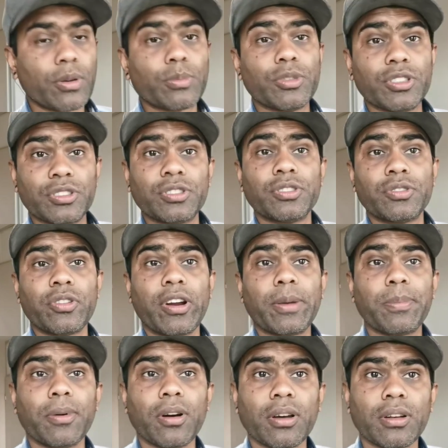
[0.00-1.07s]
from this
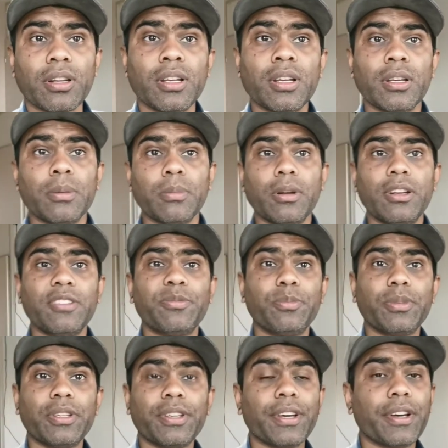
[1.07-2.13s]
tripod
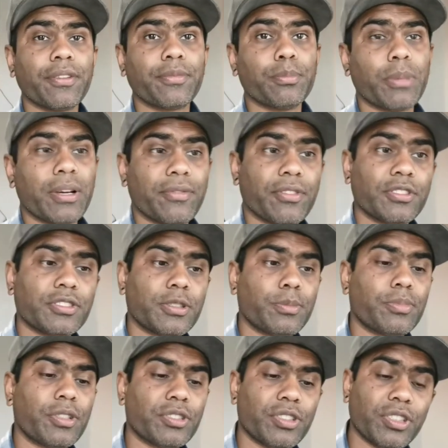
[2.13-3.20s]
believe me uh, my first
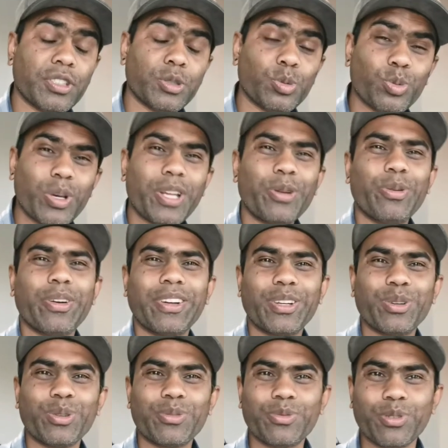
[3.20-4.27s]
impression is very
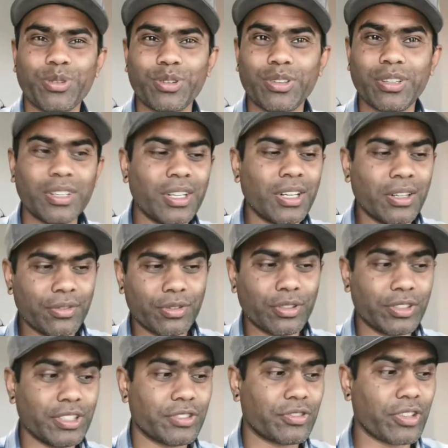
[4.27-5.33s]
very good for
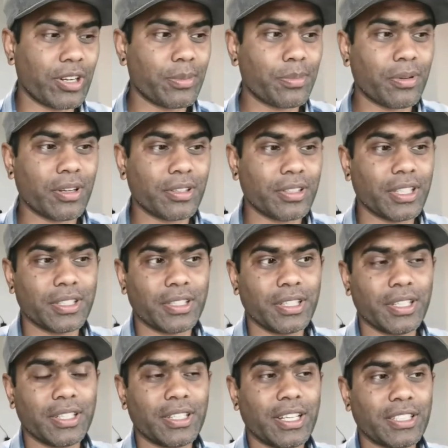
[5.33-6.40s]
for this tripod
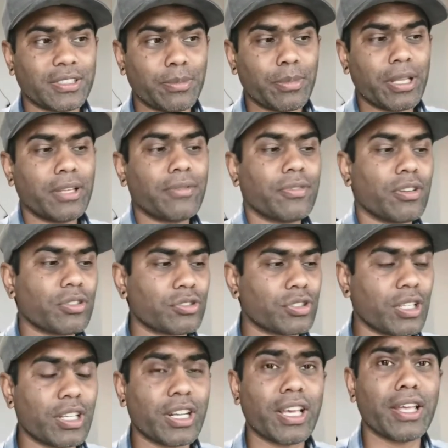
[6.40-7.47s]
that it has a many
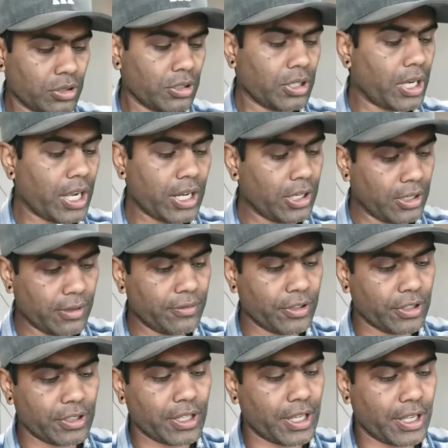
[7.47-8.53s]
function so i
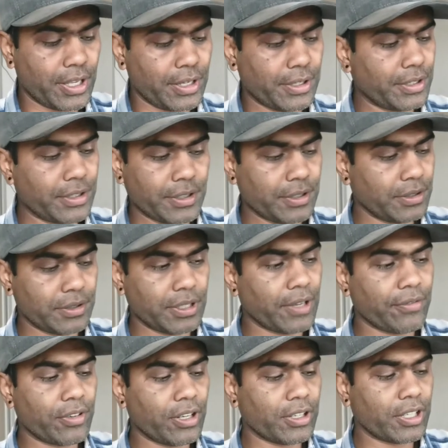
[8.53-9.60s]
love it and uh,
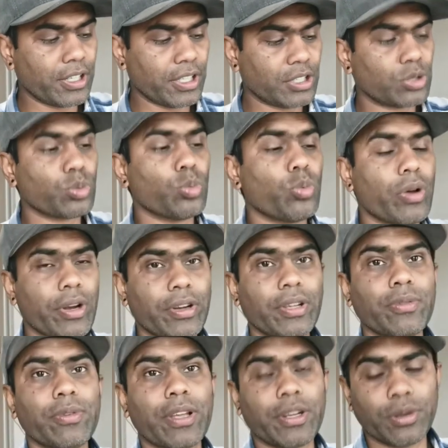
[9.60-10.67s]
definitely it's
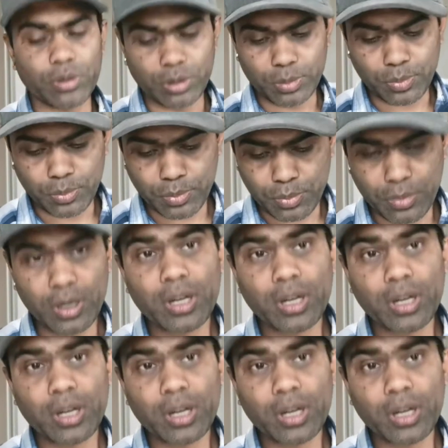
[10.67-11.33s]
very very good